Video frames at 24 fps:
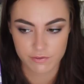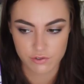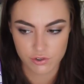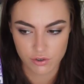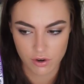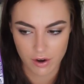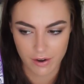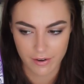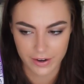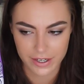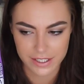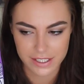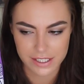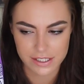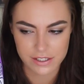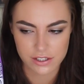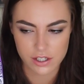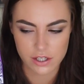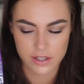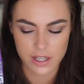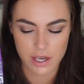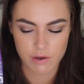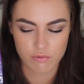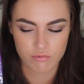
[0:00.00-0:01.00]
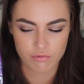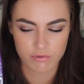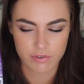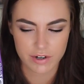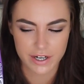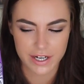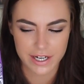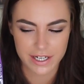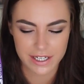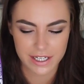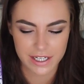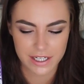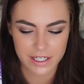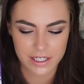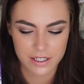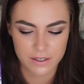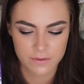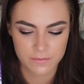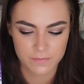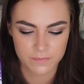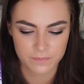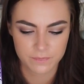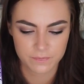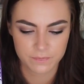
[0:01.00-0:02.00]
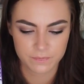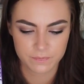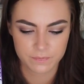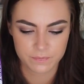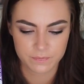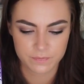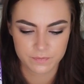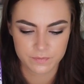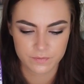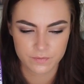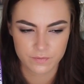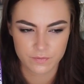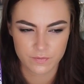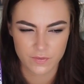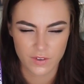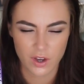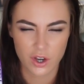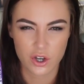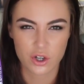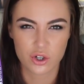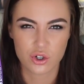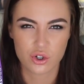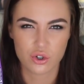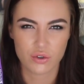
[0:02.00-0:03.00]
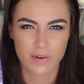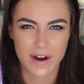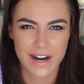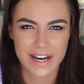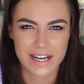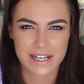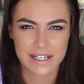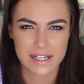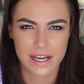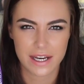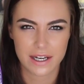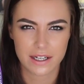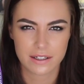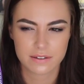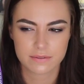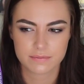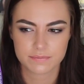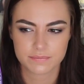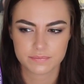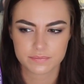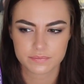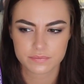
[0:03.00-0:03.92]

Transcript: have tried is that they're really grainy,